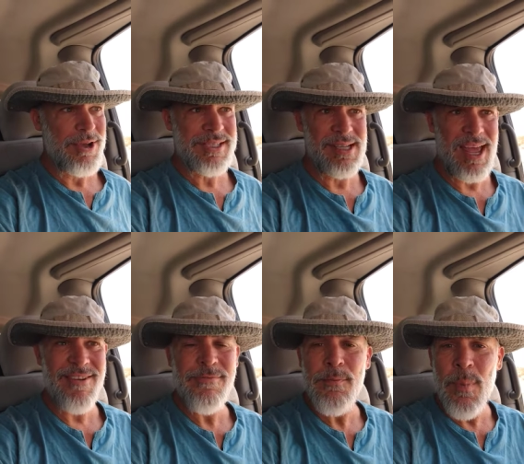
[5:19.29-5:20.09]

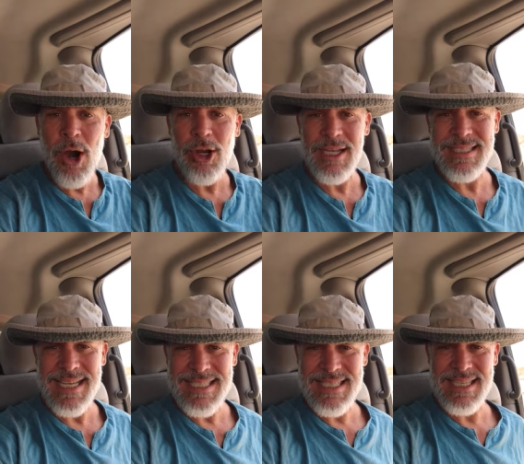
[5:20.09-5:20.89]
Slave markets
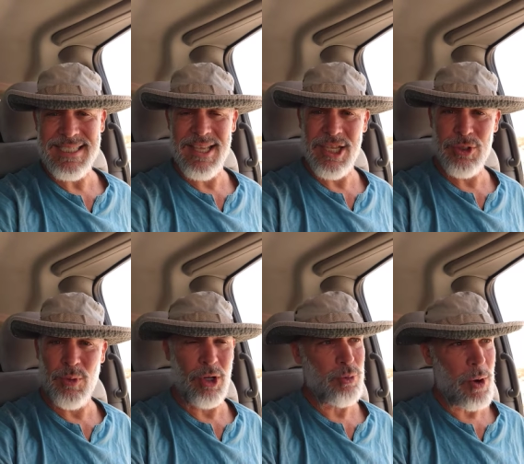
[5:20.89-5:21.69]
exist in this
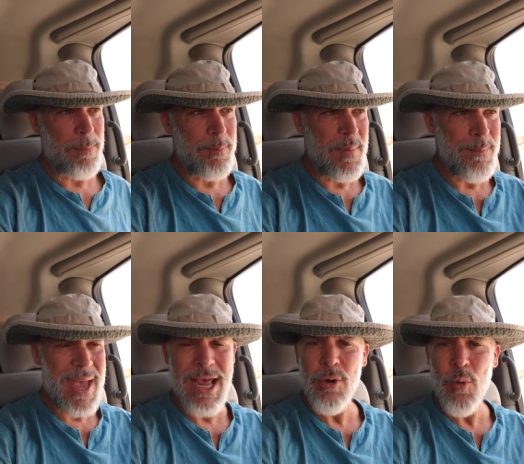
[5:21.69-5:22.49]
world where men,